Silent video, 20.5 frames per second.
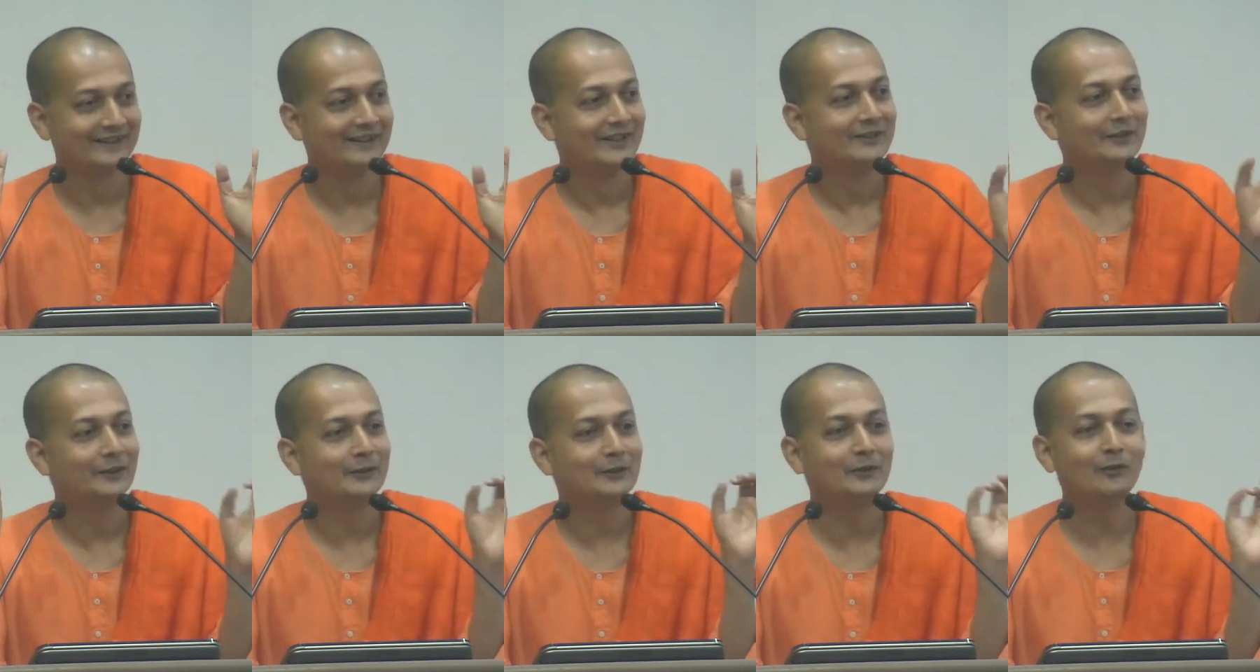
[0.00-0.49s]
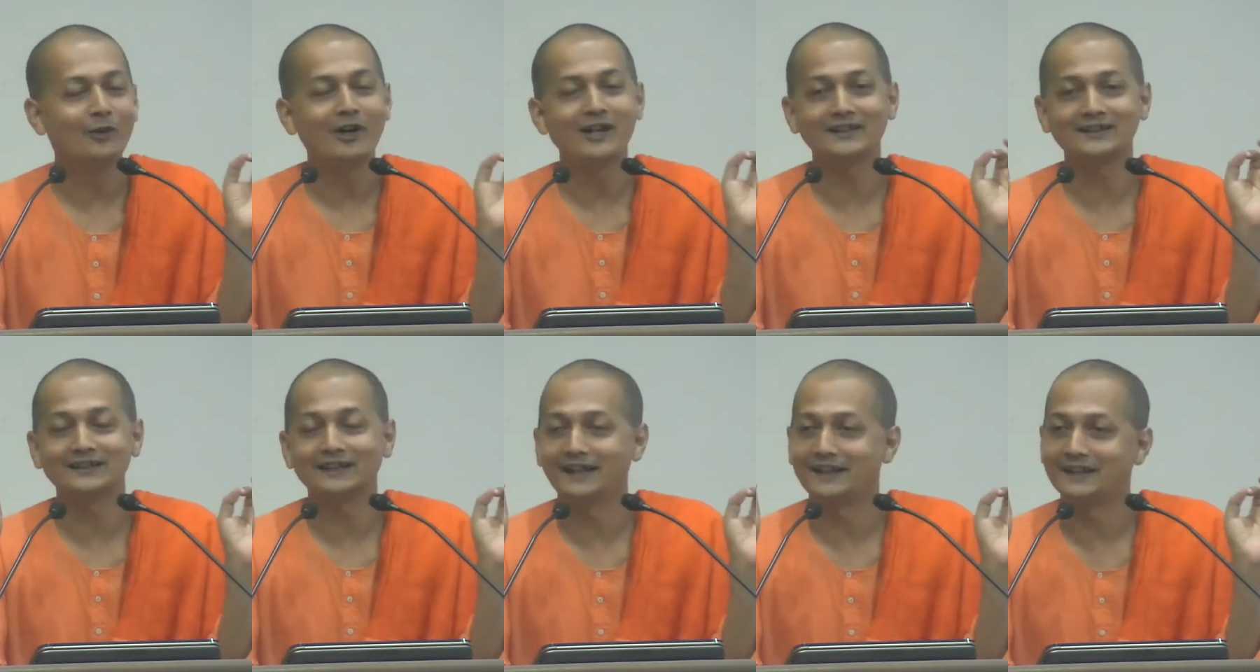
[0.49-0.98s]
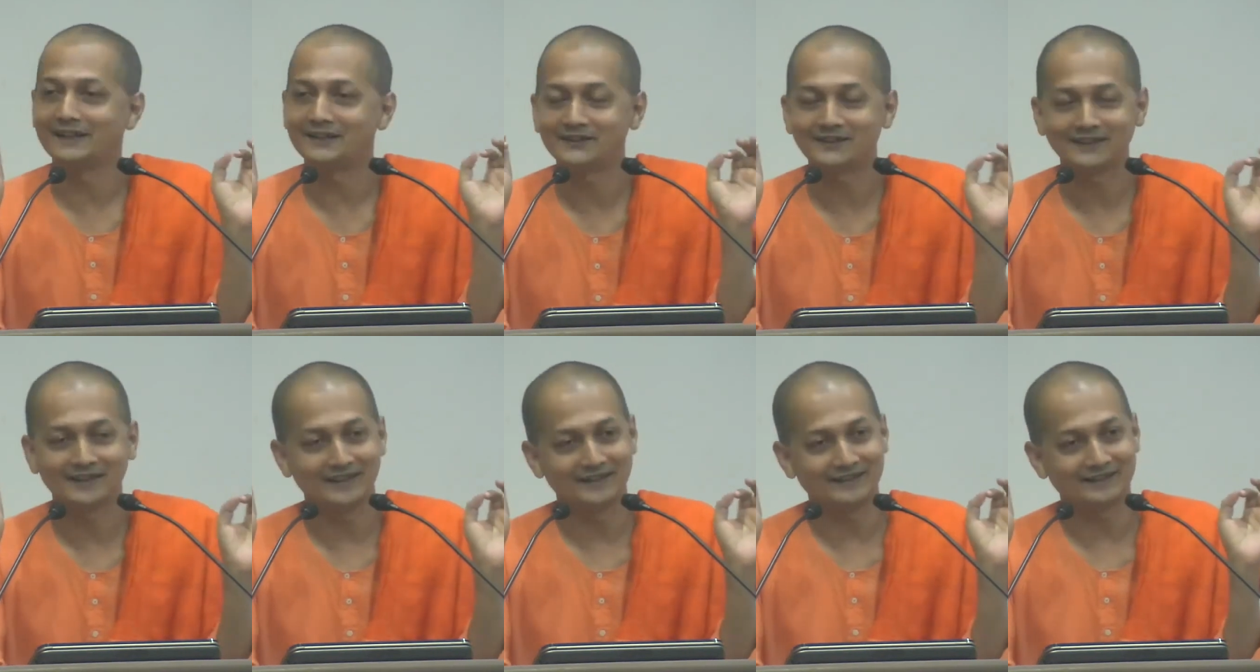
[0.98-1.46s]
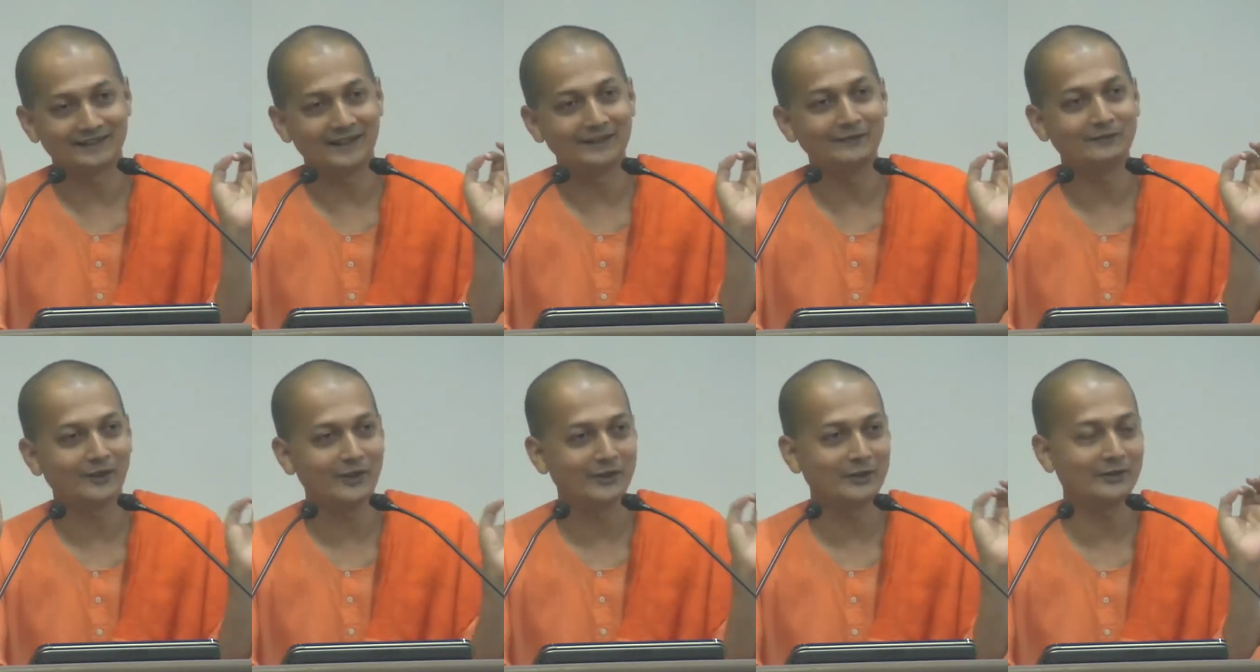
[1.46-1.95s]
So yuvasyat,
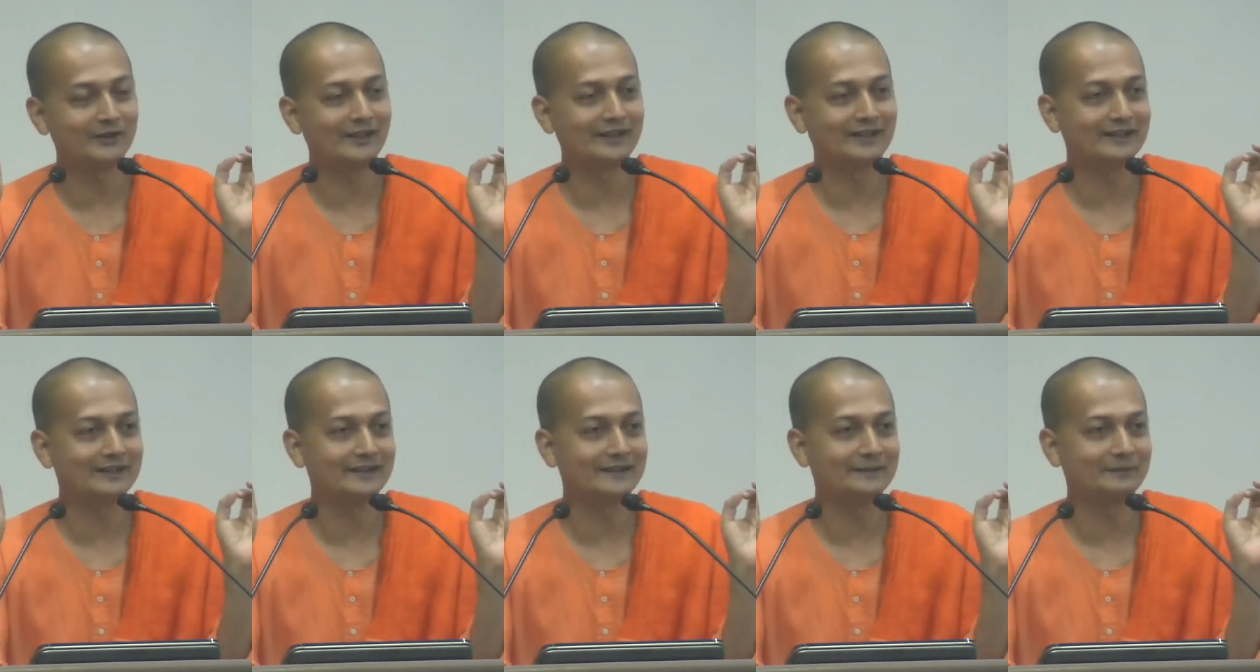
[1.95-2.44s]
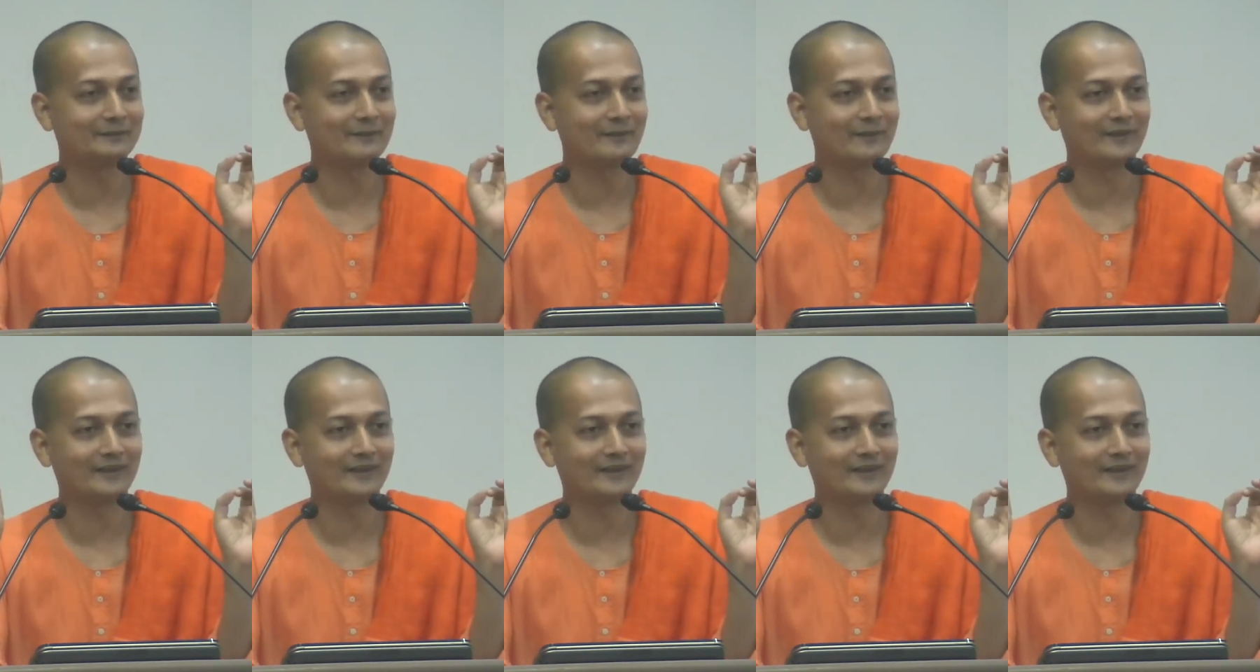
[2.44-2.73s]
unfortunately,